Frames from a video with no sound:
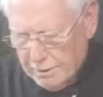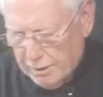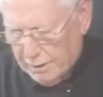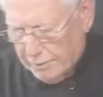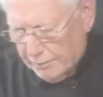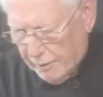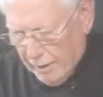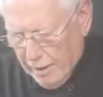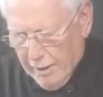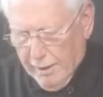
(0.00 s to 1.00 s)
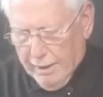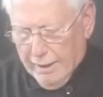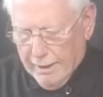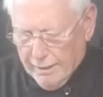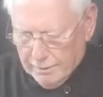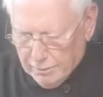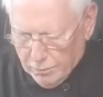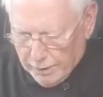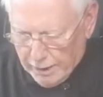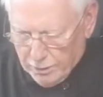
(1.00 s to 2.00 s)
here, and
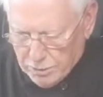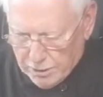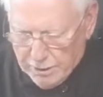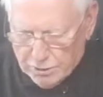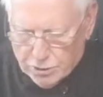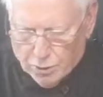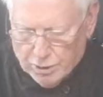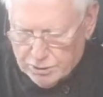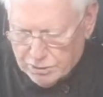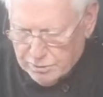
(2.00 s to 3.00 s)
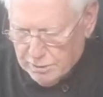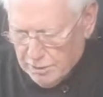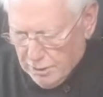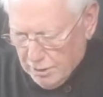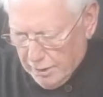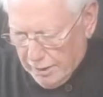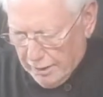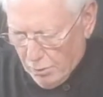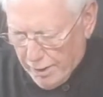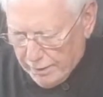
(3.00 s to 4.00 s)
we got to use it in the sauce. And
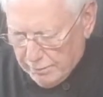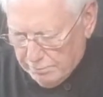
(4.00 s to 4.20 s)
I want it